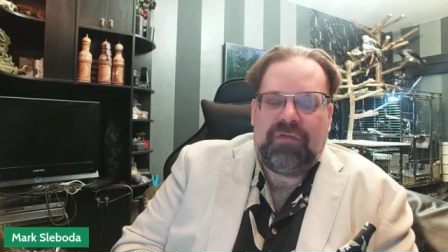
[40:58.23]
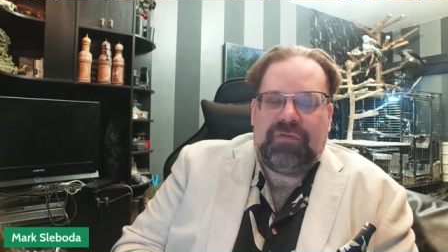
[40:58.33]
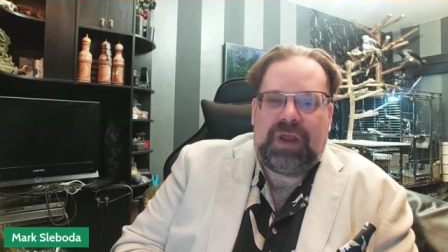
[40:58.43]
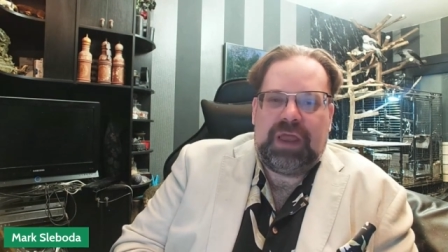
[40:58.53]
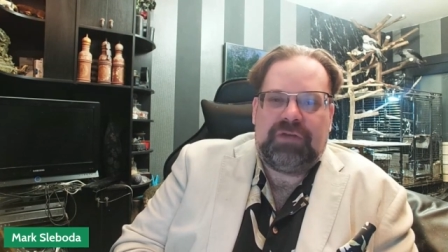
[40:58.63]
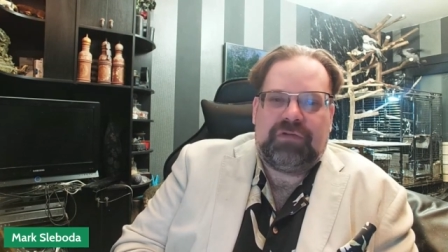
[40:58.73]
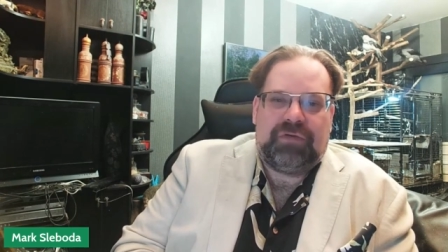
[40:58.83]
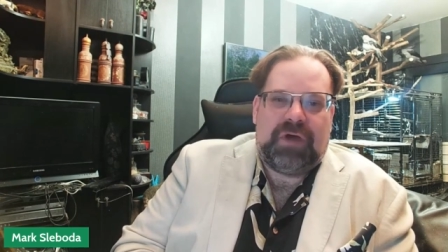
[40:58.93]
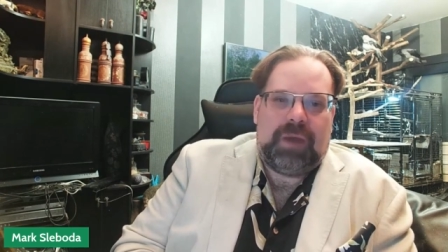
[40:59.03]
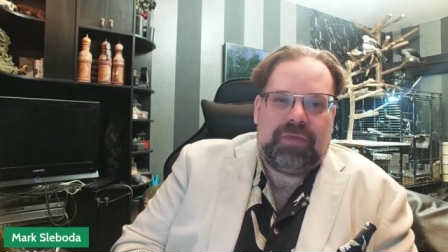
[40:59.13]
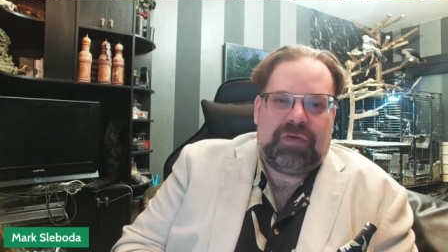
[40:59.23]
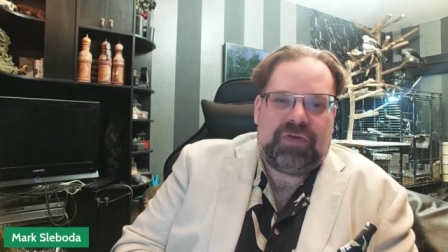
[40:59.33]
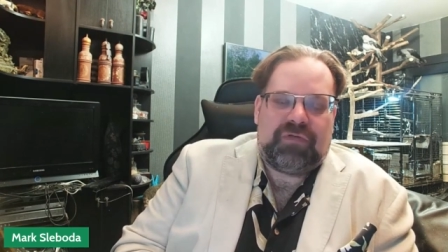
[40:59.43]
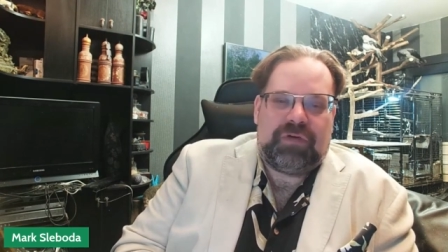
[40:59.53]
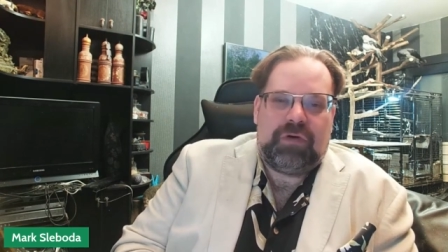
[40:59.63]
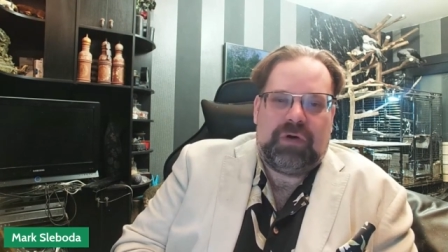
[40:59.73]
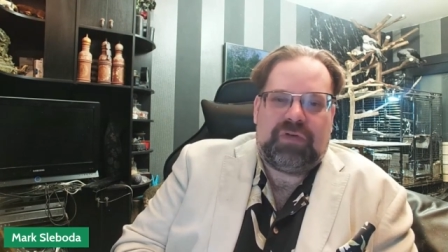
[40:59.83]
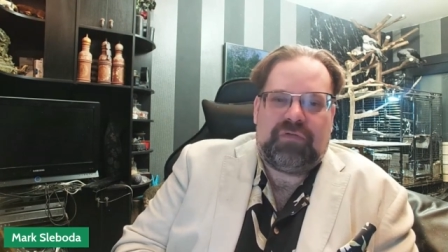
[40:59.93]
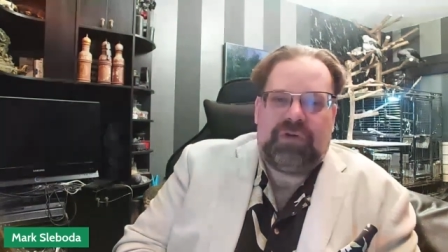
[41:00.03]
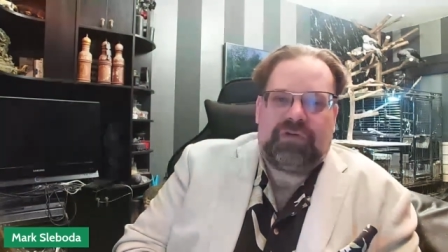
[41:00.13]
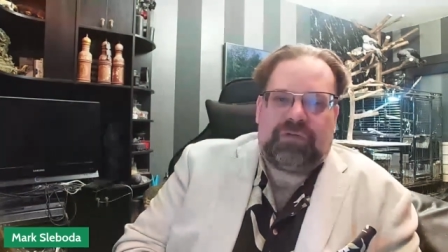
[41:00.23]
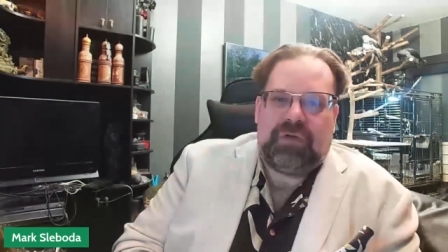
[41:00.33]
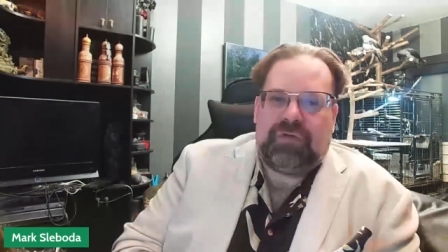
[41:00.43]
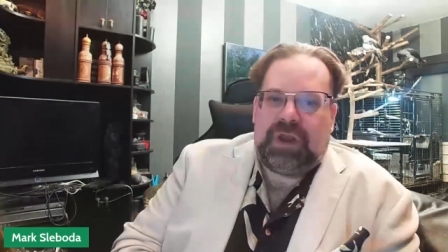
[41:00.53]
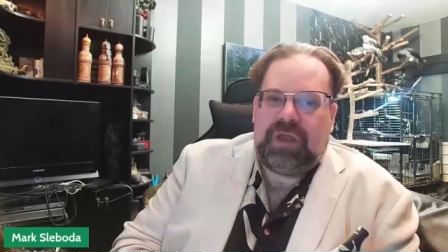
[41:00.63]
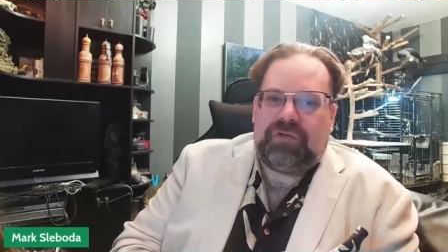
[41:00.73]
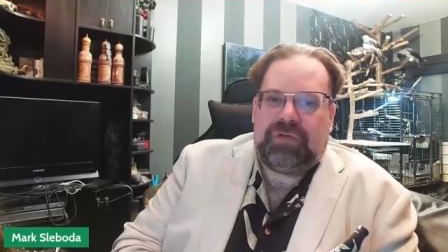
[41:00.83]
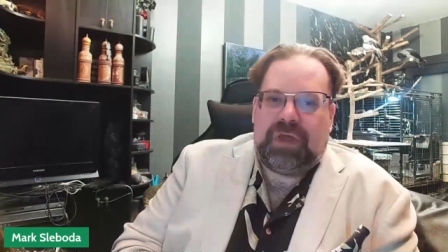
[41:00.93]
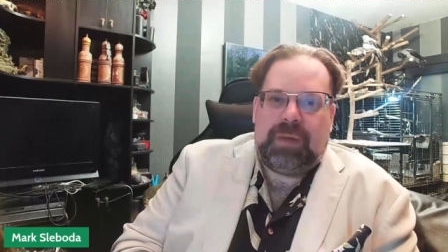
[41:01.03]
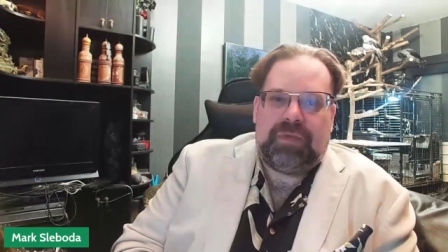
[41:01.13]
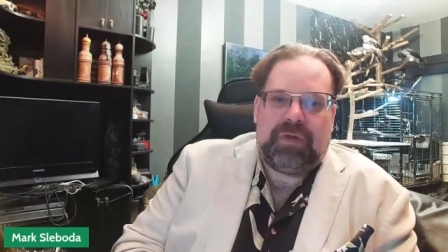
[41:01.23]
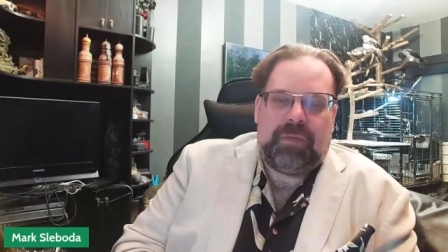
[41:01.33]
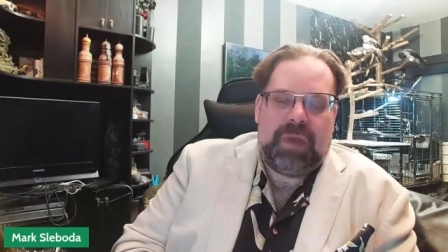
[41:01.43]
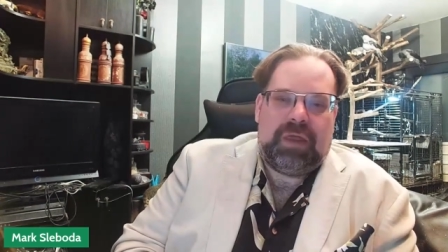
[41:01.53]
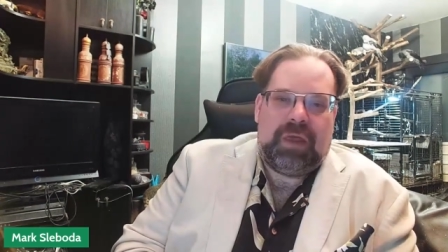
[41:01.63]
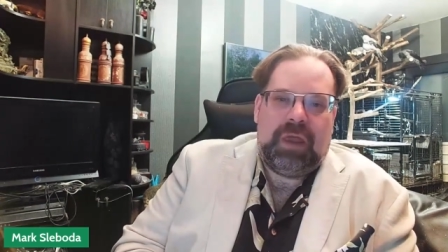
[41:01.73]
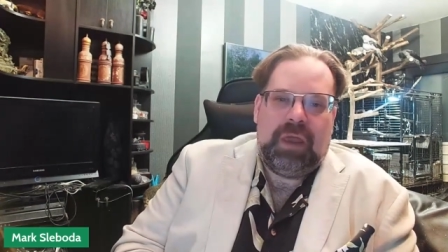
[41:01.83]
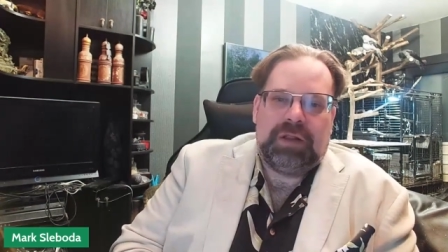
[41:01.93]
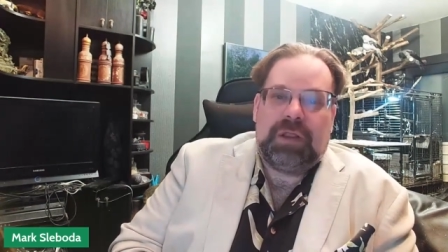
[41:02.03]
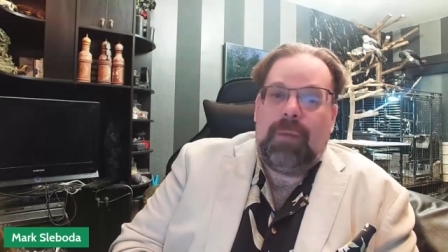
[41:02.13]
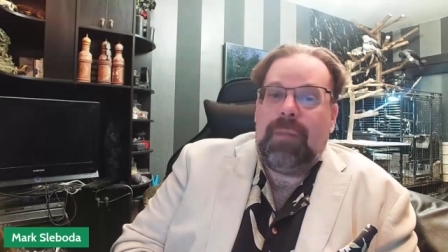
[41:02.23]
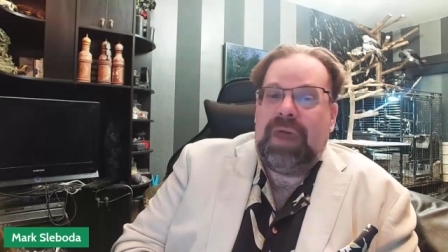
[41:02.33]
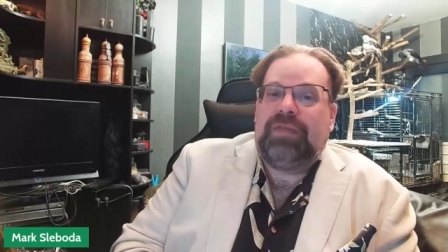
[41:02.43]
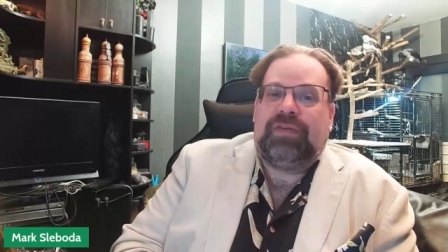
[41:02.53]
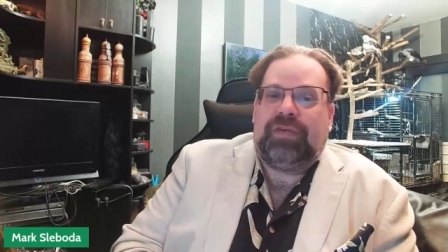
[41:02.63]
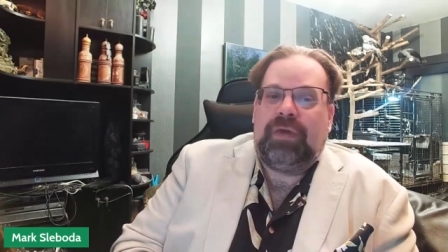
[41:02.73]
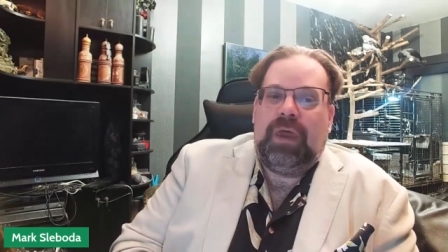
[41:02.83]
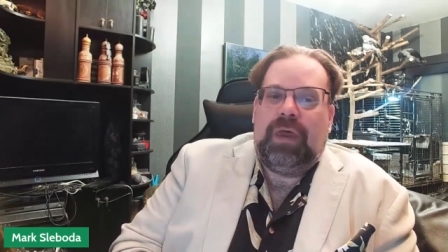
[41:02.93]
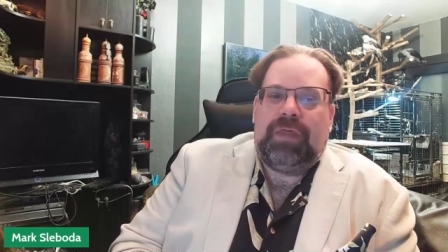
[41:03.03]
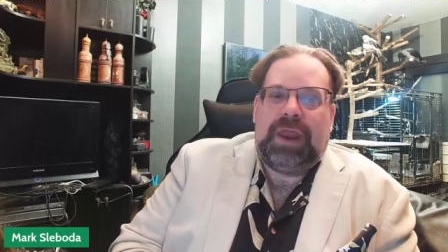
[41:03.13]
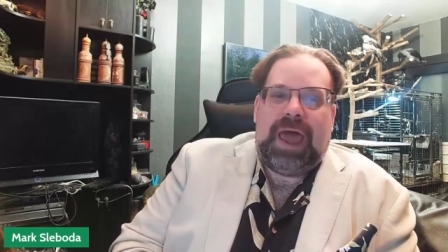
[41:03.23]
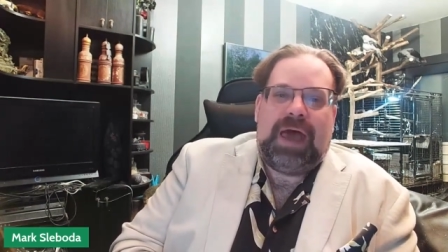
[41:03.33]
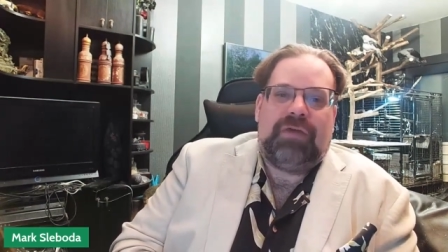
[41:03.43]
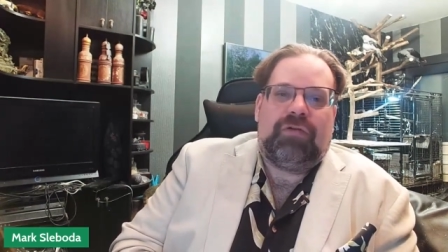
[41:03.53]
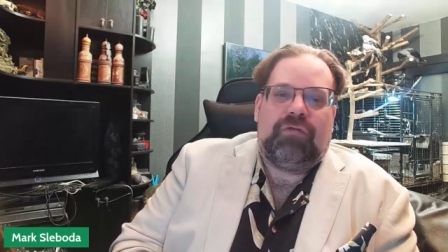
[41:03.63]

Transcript: The Financial Times, this U.S. official in the Financial Times, admit laments that as a